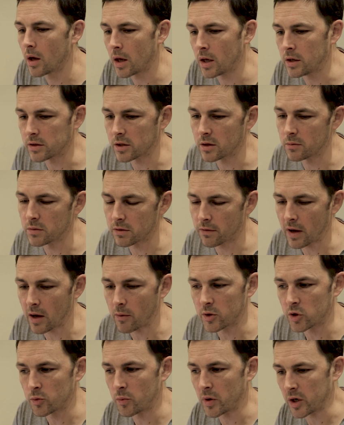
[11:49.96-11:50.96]
In terms of
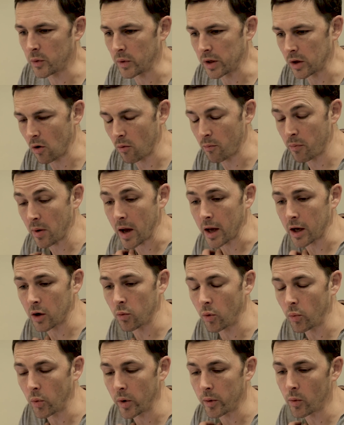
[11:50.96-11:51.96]
how much money we got back,
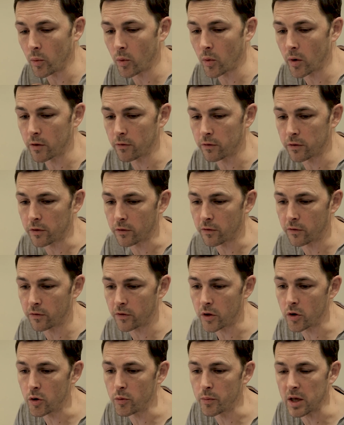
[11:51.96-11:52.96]
well, we were one of the
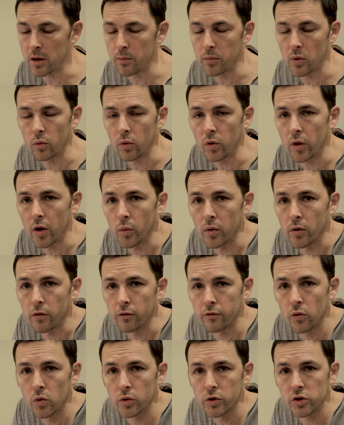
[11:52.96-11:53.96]
few people that were
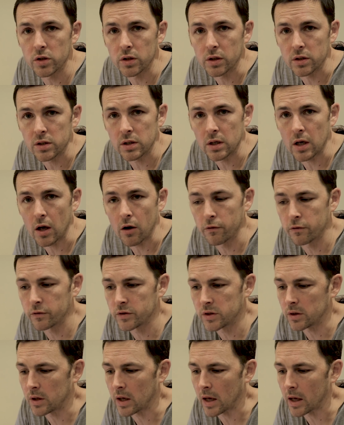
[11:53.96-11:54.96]
fortunate enough
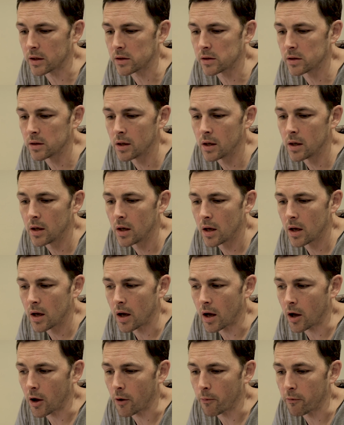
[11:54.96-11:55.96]
to get
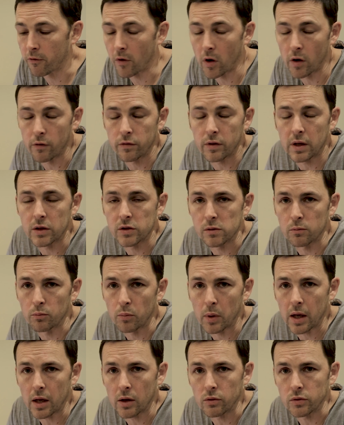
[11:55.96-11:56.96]

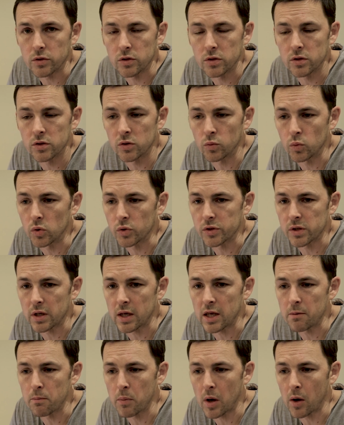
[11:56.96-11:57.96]
£5,000 towards the
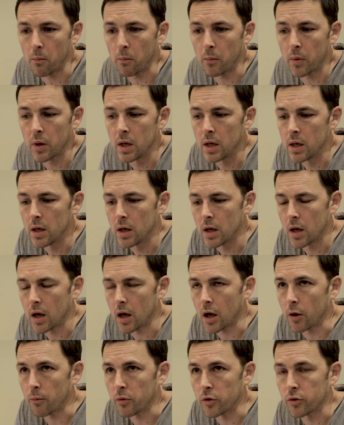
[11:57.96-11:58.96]
heat pump
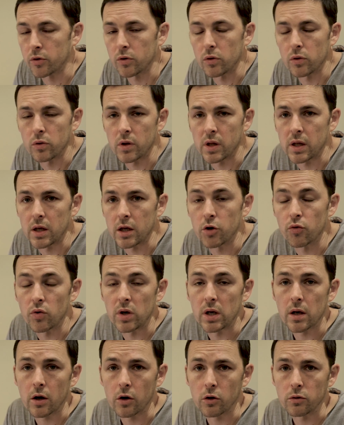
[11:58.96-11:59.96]
through the
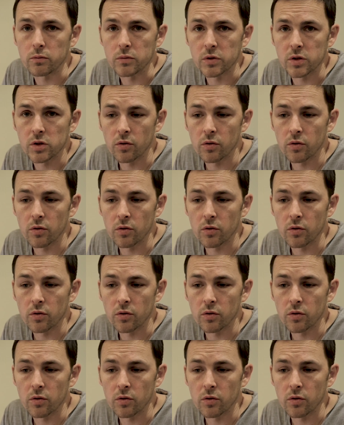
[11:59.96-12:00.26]
Green Homes